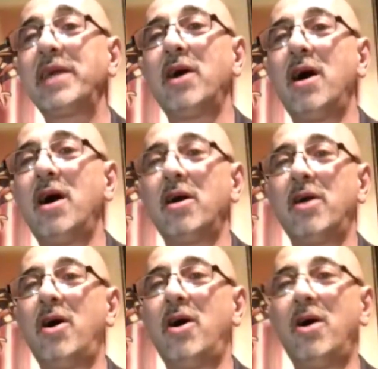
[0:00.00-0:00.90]
are
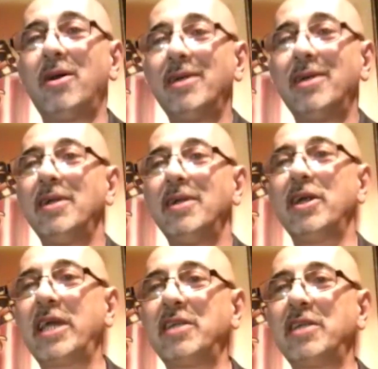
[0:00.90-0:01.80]
all
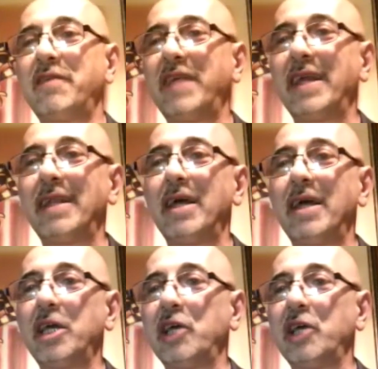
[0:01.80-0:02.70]
looking to feel
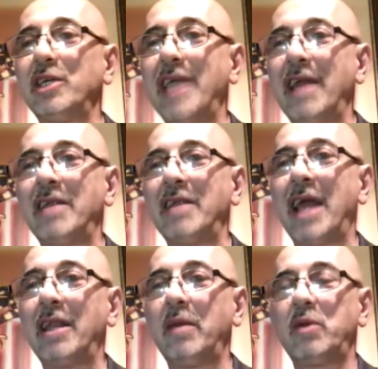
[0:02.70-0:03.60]
good and a
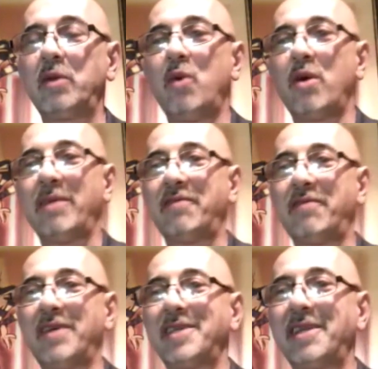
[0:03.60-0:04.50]
little
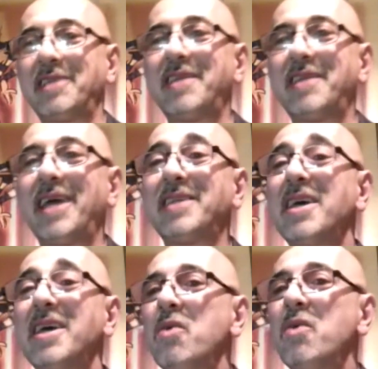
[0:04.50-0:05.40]
dormancy these days.
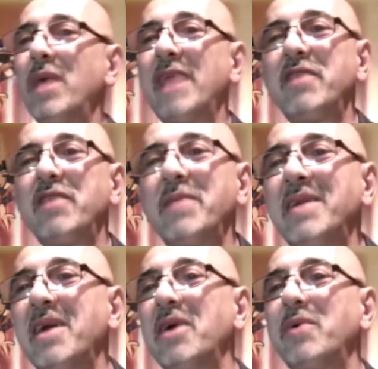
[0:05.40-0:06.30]
What have you been
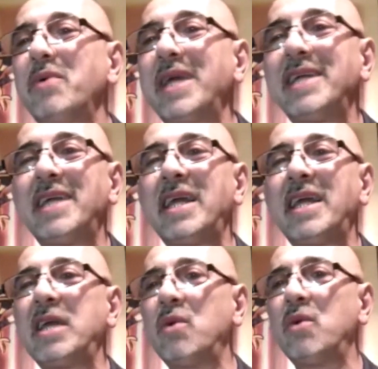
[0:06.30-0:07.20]

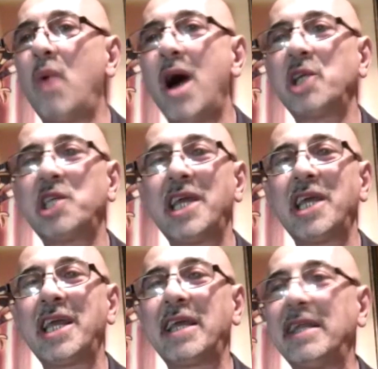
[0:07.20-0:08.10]
reading,
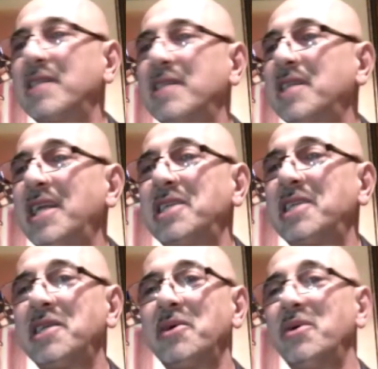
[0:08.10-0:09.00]
watching, listening
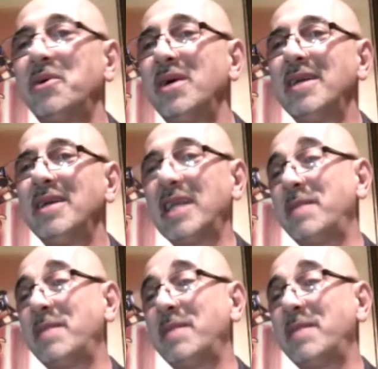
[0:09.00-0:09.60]
to that's